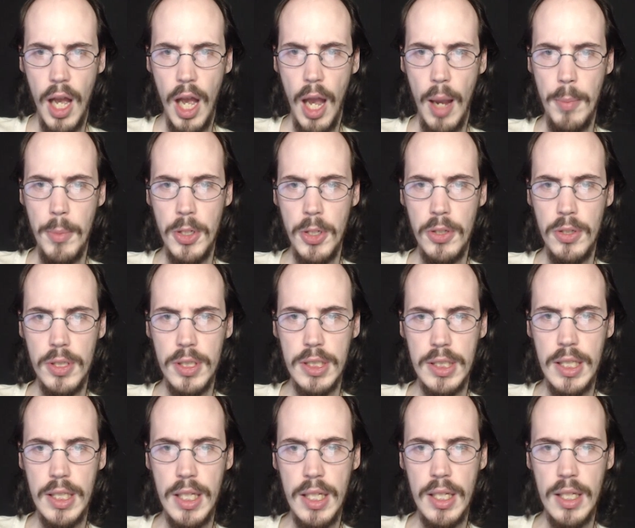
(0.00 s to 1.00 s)
I'm here to
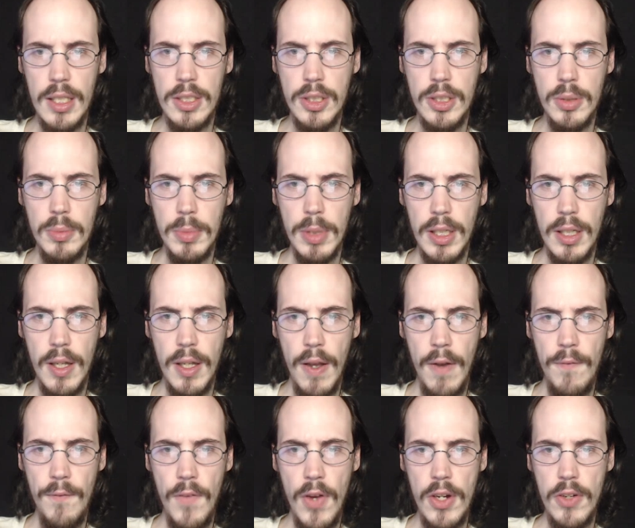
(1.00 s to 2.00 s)
see Izumi.
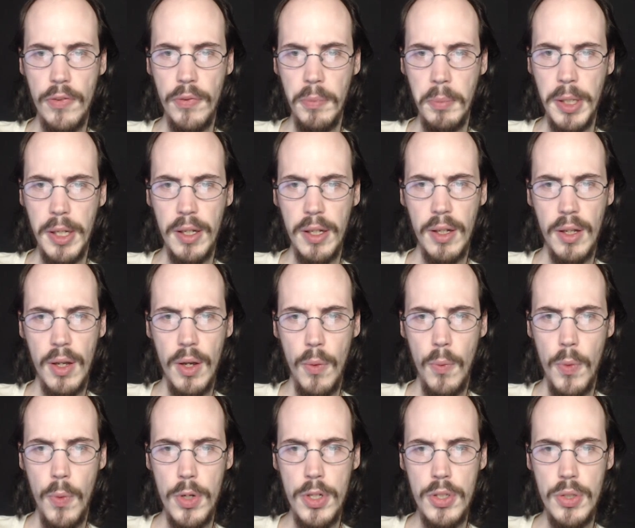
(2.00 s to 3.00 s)
Fetch for me,
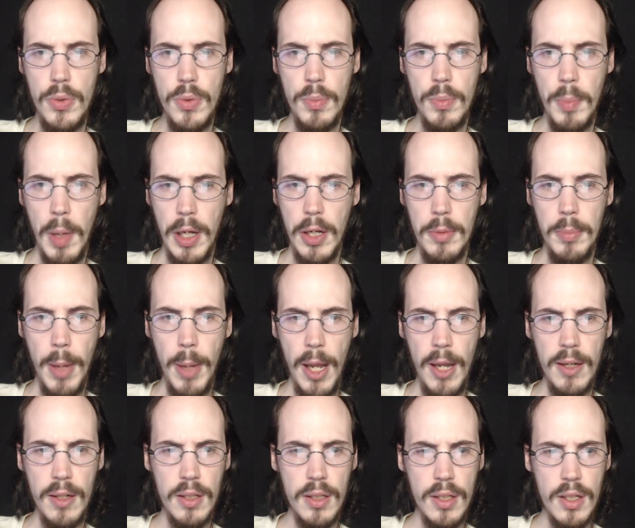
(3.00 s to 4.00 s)
would you, my good
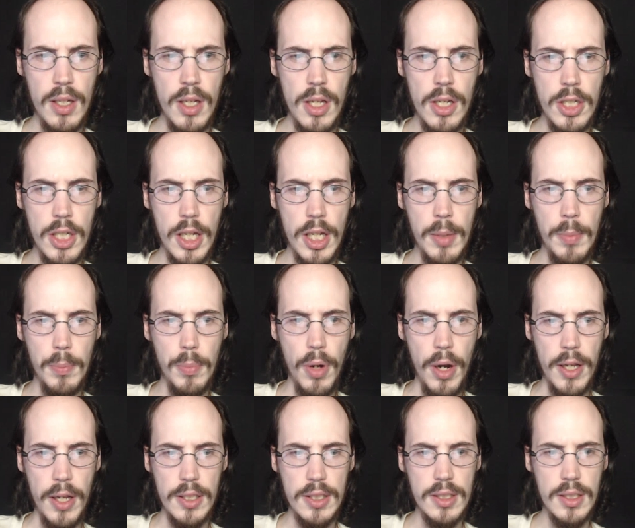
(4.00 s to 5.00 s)
man? Chicken
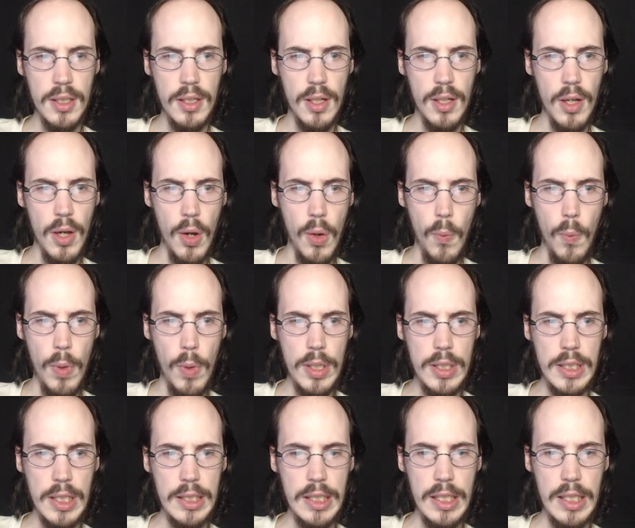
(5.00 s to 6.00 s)
breast,
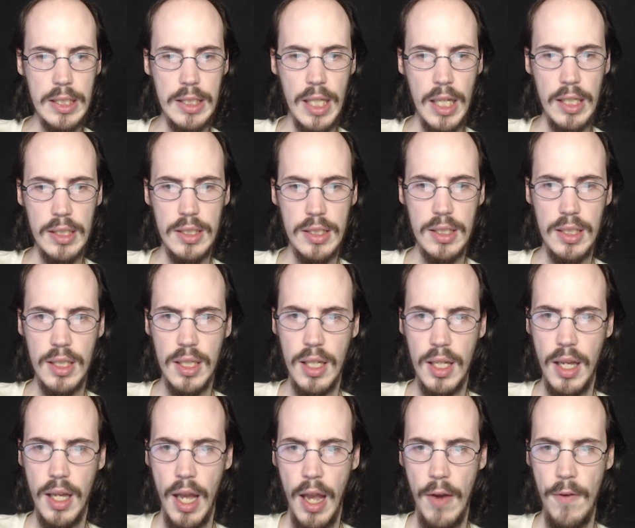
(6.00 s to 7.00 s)
160 cents.
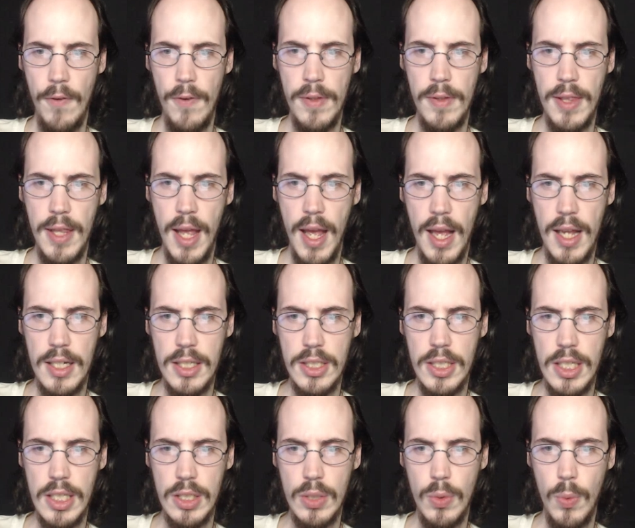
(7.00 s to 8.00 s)
I've heard that
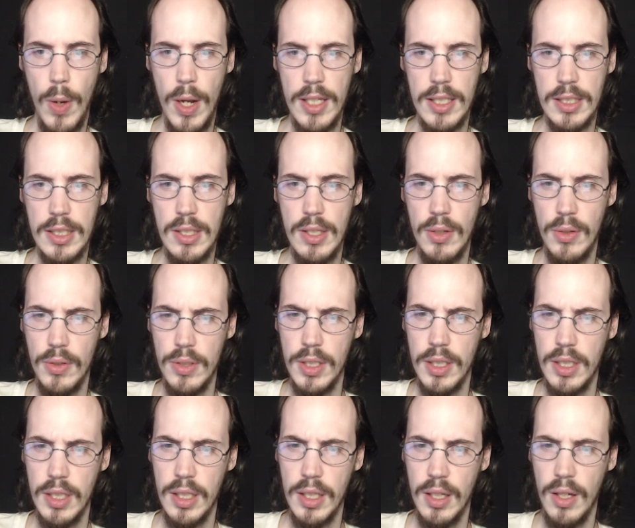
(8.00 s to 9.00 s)
she's quite skilled
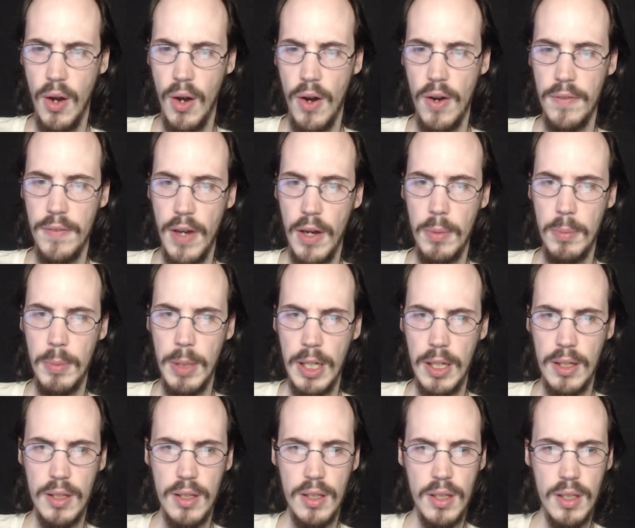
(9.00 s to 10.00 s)
in the art of
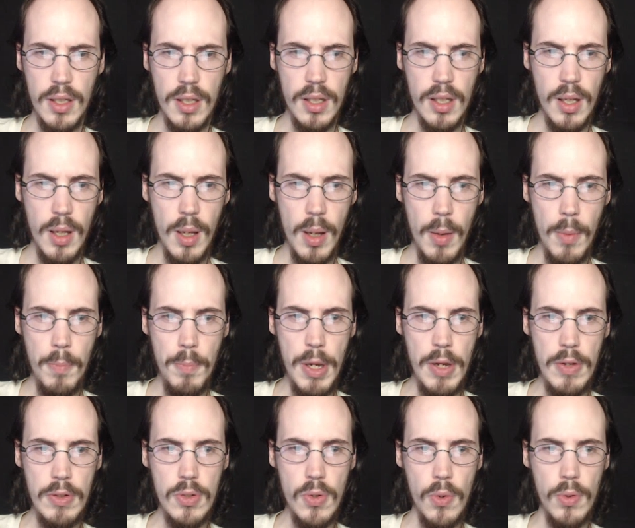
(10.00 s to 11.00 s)
alchemy.
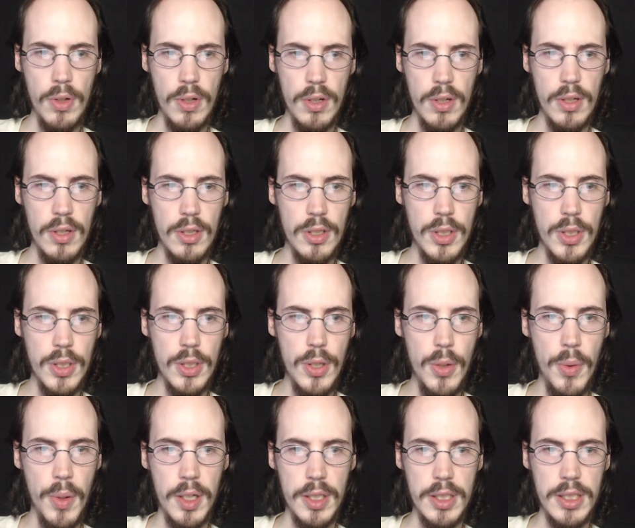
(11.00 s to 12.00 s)
Beef shoulder,
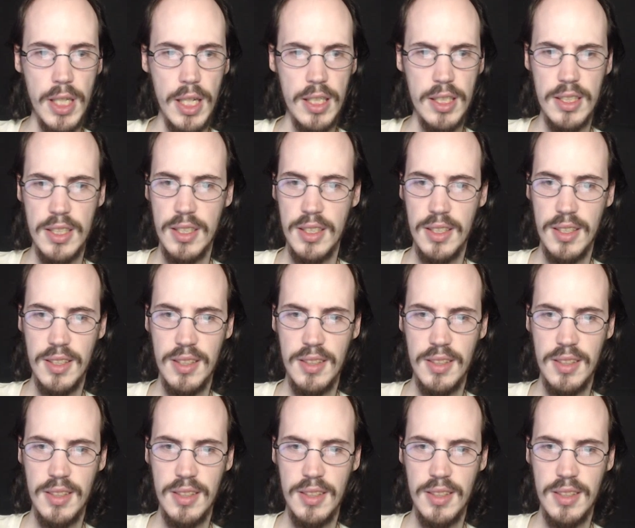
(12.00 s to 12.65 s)
200 cents.